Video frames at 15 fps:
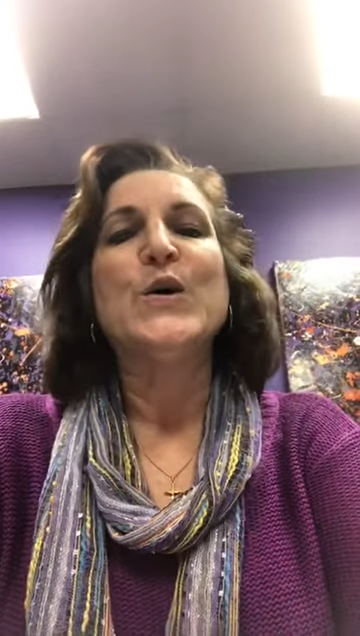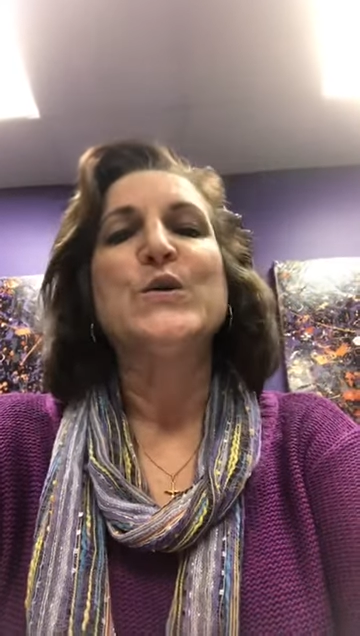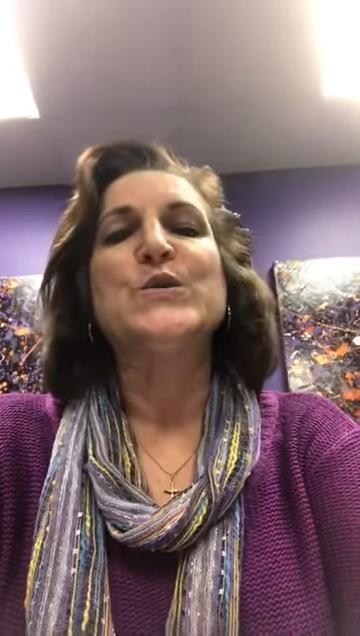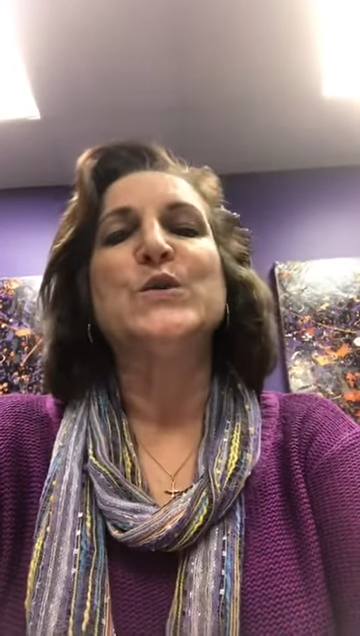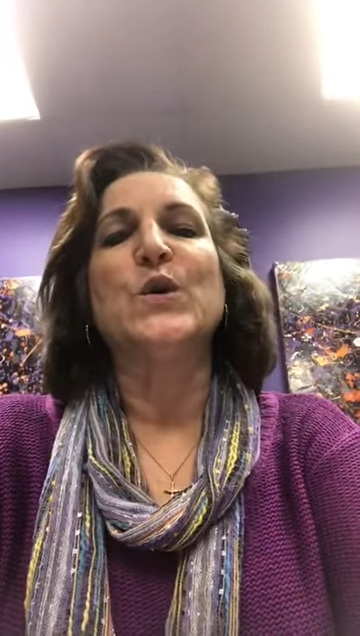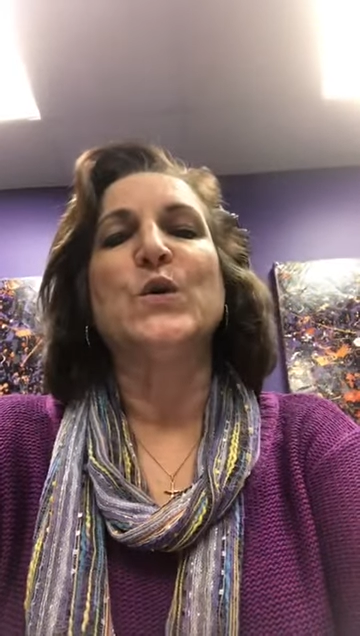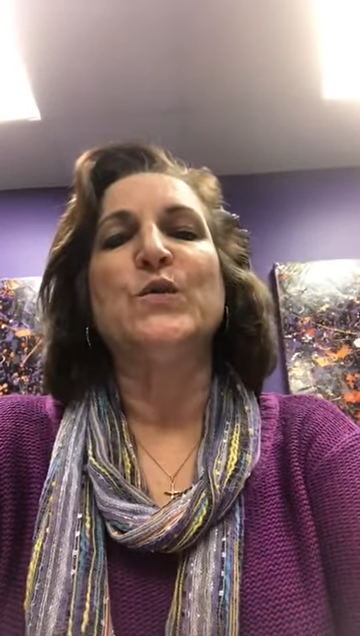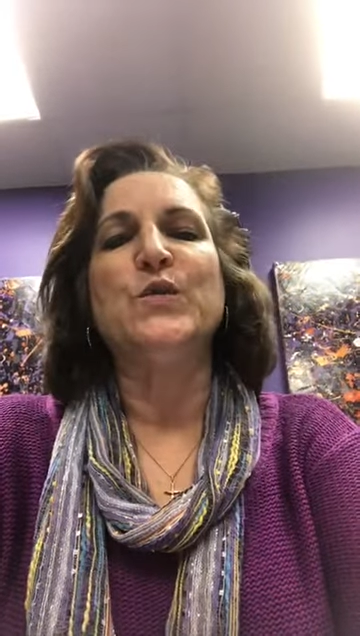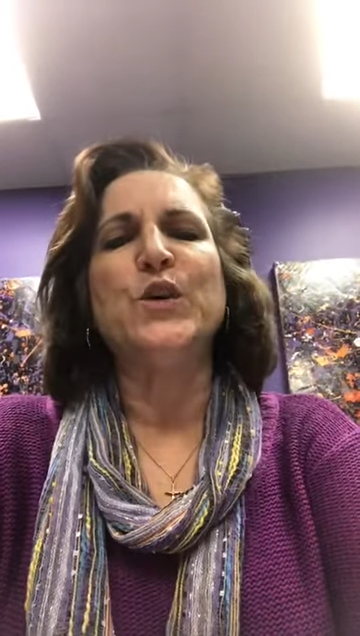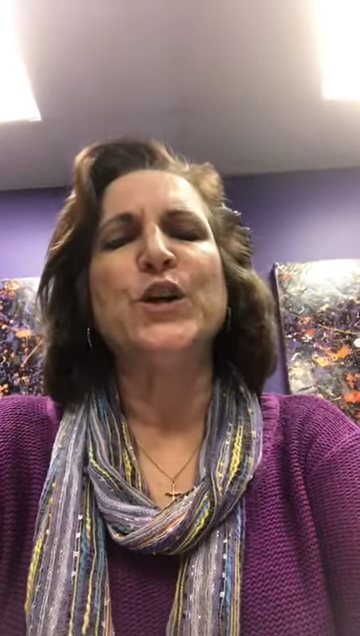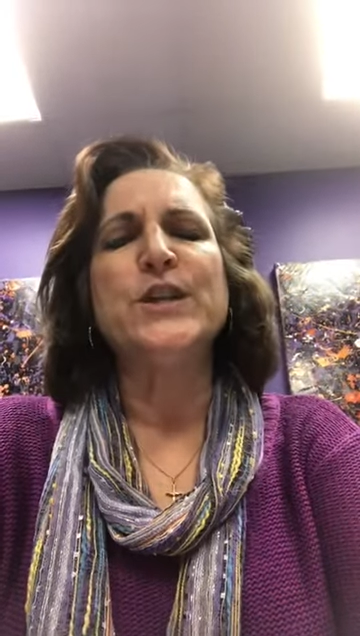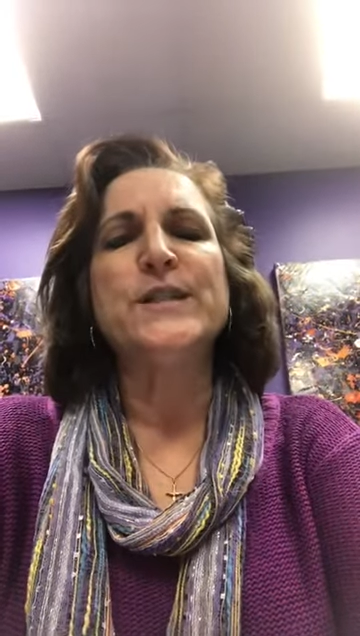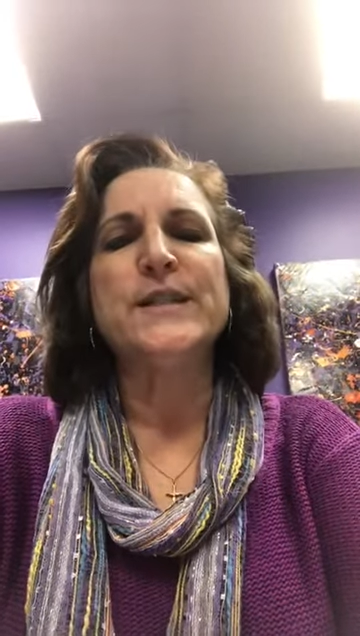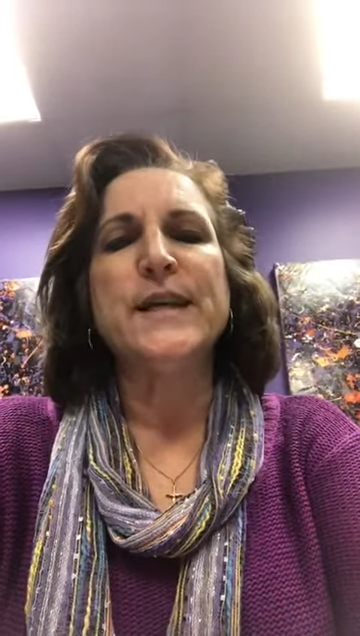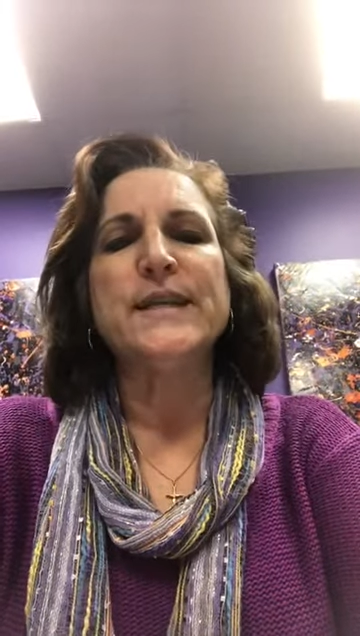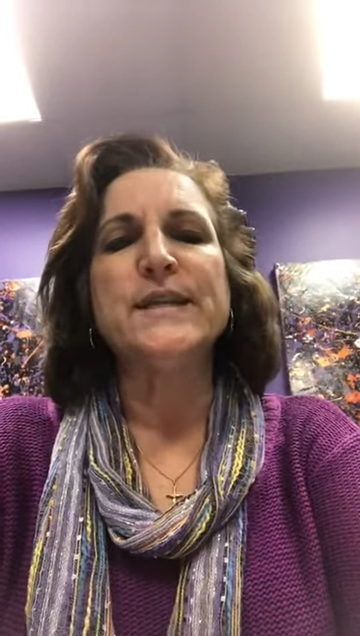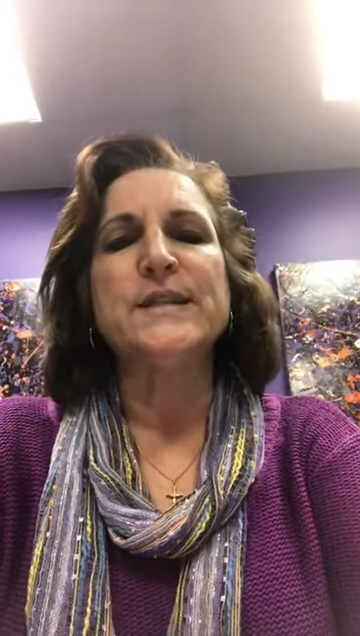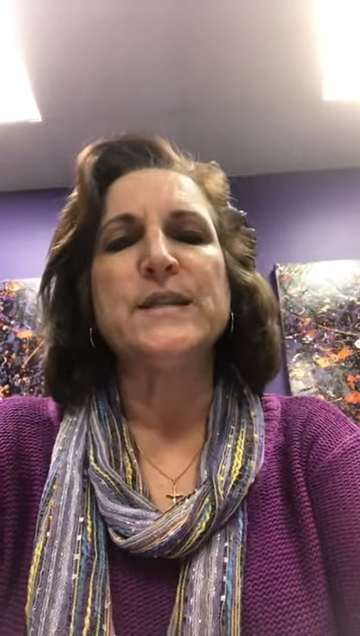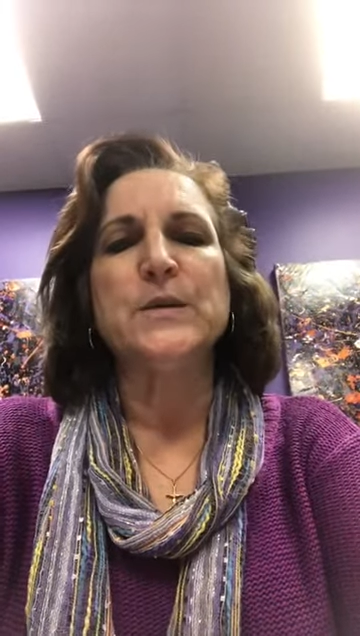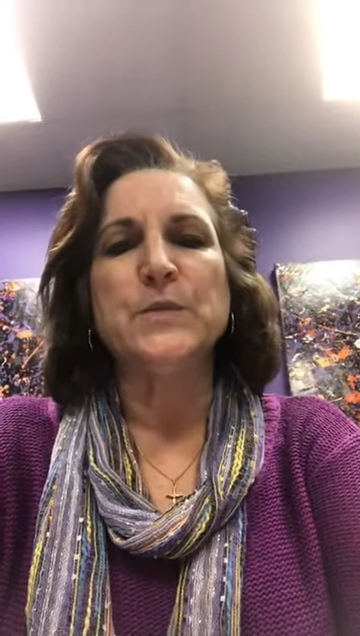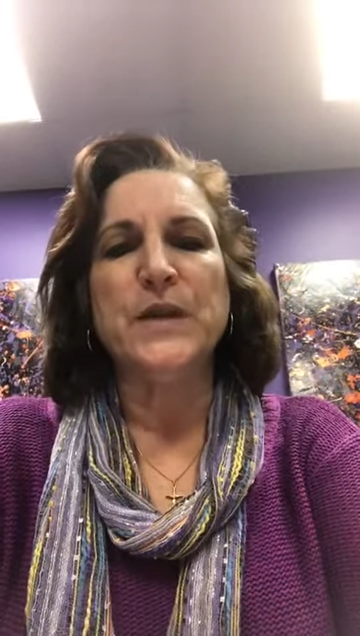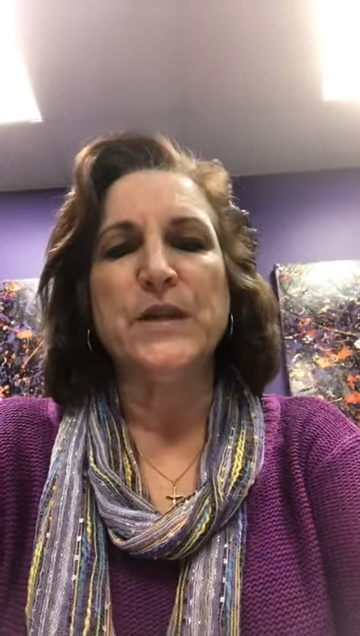So if you could send it
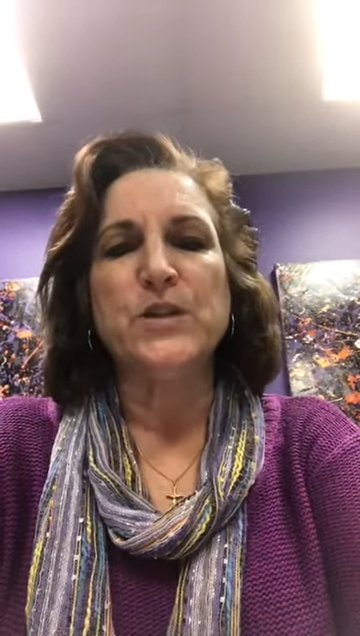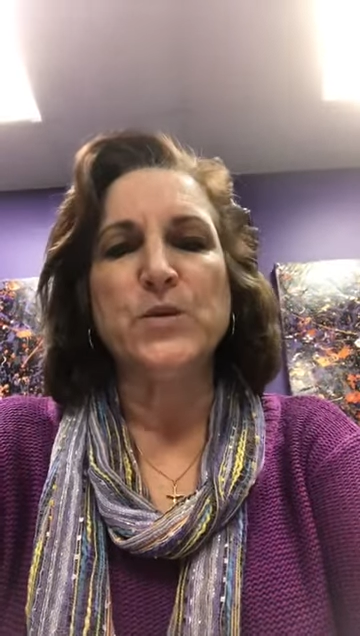to me